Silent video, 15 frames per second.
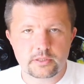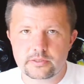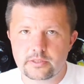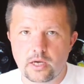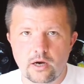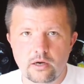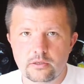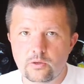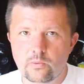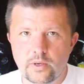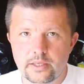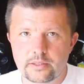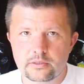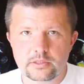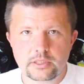is the only
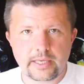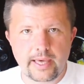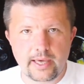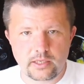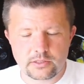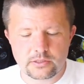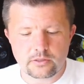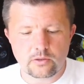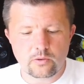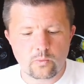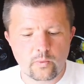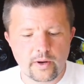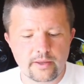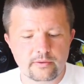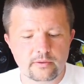one case
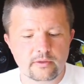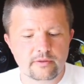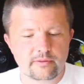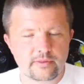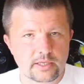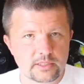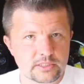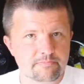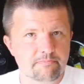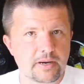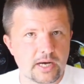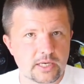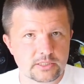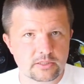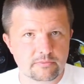when that's
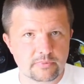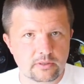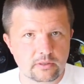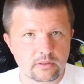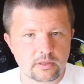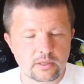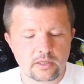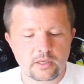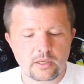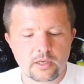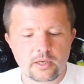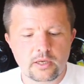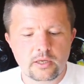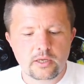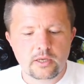possible.
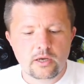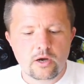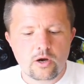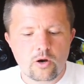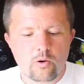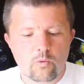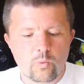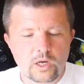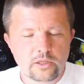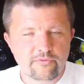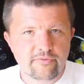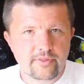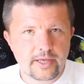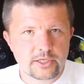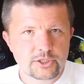1
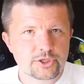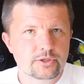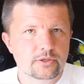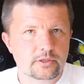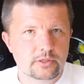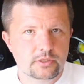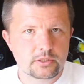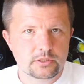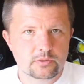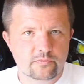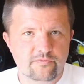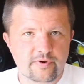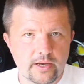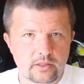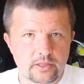flash is
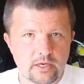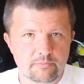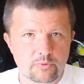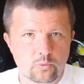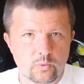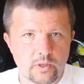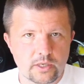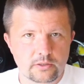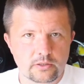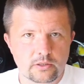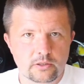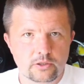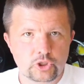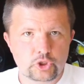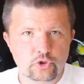file number 1,
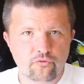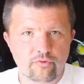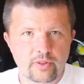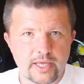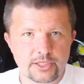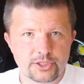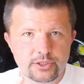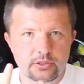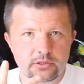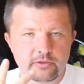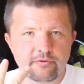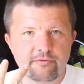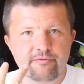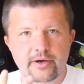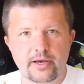2 flashes,
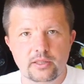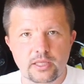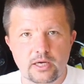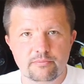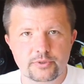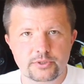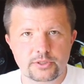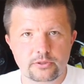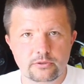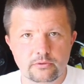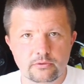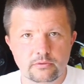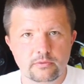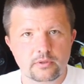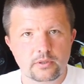file number 2,
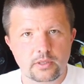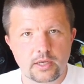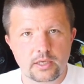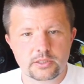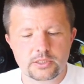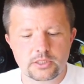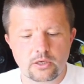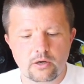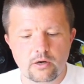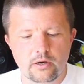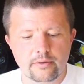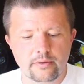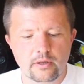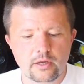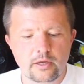and so
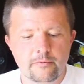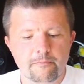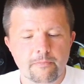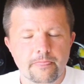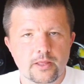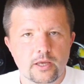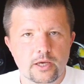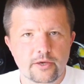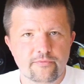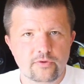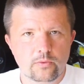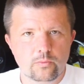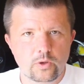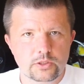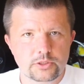on. If
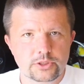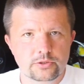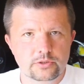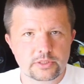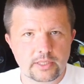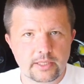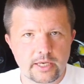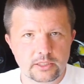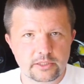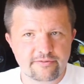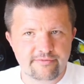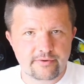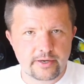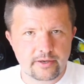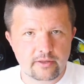you want to select a
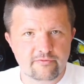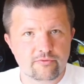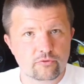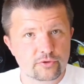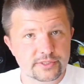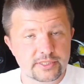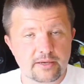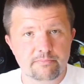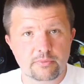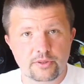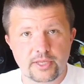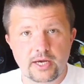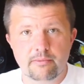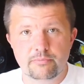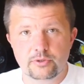file, for example
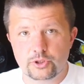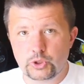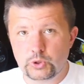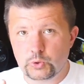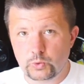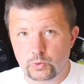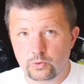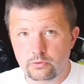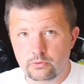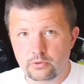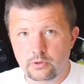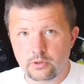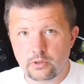number 2,